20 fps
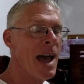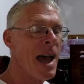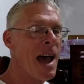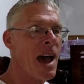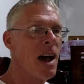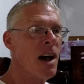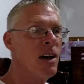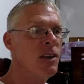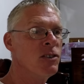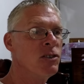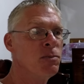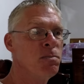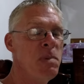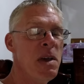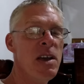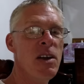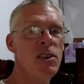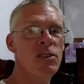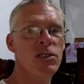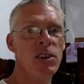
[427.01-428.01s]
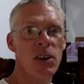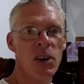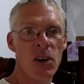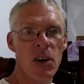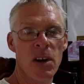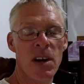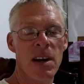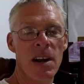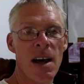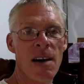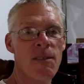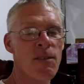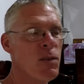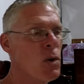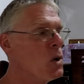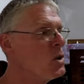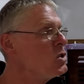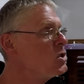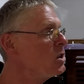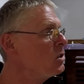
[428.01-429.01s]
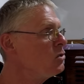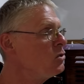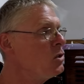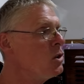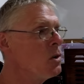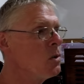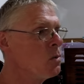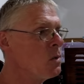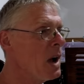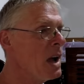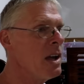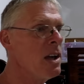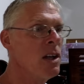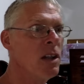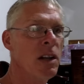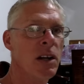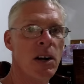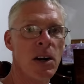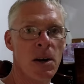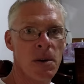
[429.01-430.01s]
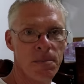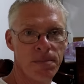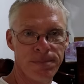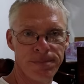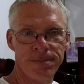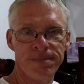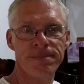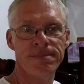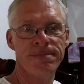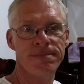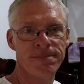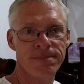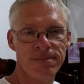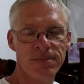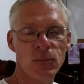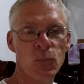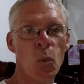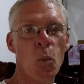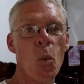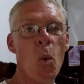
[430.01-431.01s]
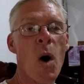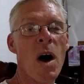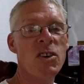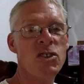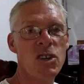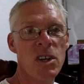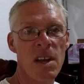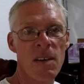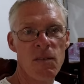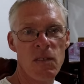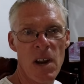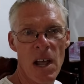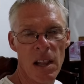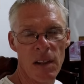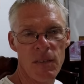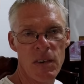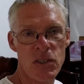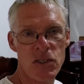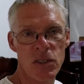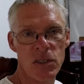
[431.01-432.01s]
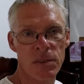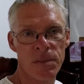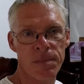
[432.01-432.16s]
has speakers that are good enough for just your regular watching of television.